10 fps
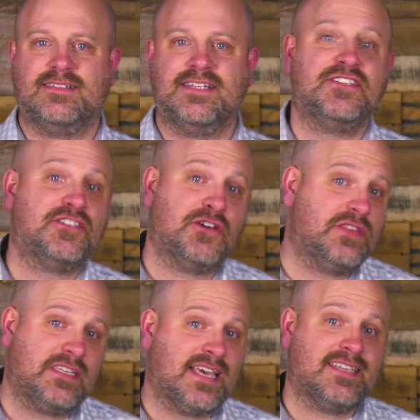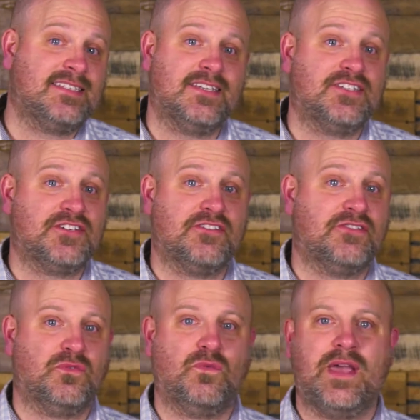And so the tested
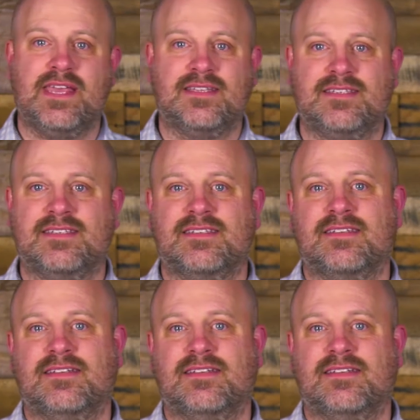servant waits,